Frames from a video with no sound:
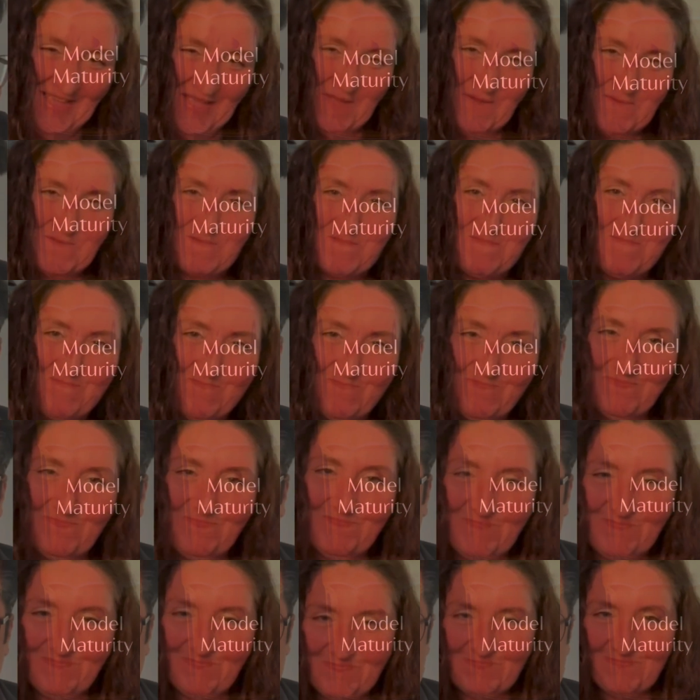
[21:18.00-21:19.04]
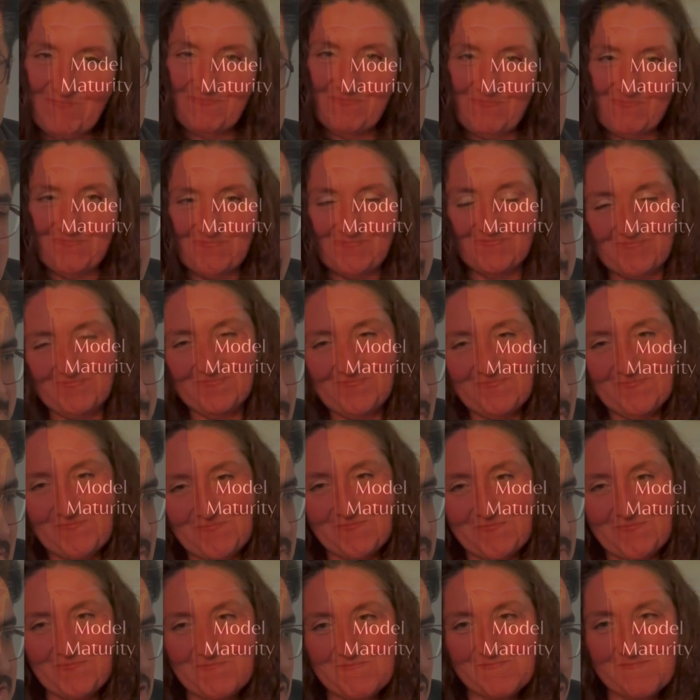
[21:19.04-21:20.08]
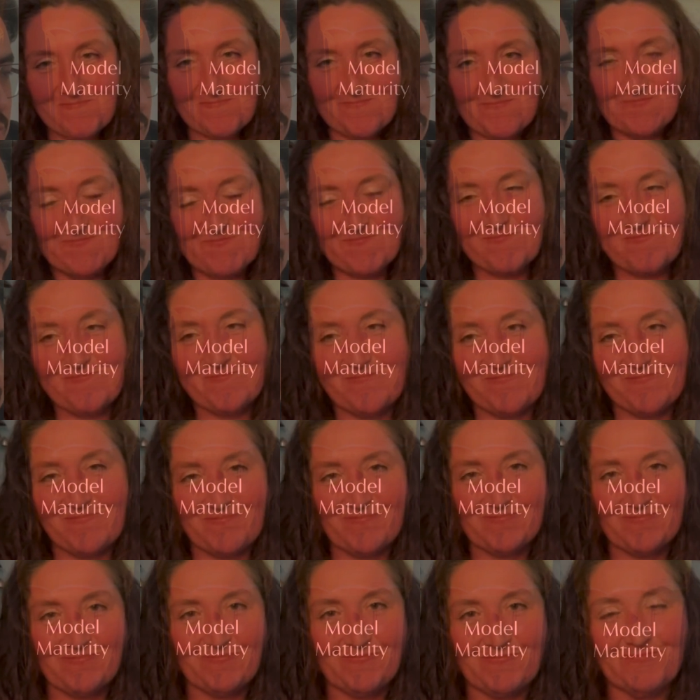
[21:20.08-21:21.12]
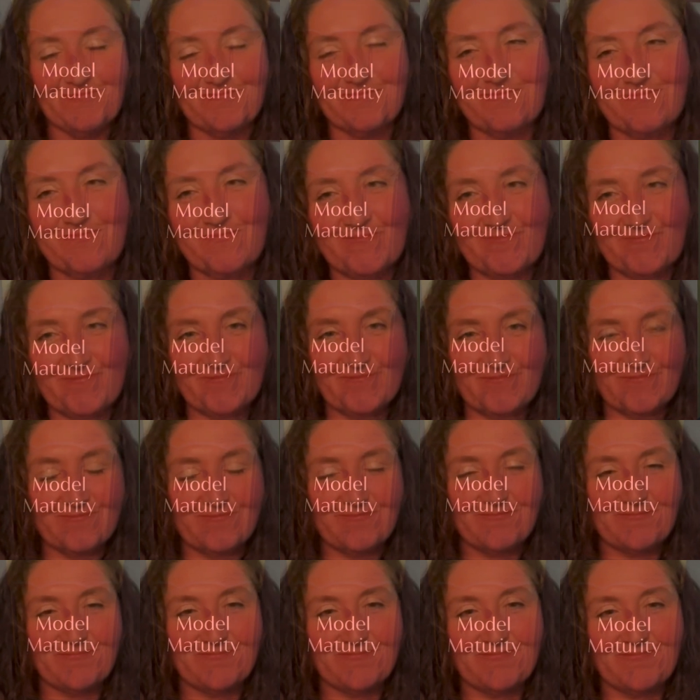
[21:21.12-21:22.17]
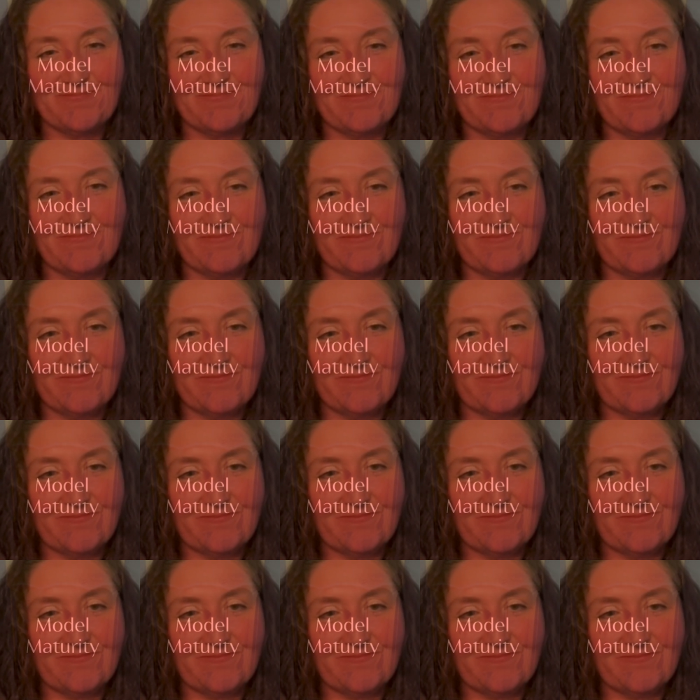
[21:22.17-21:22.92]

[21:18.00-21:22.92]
(silent)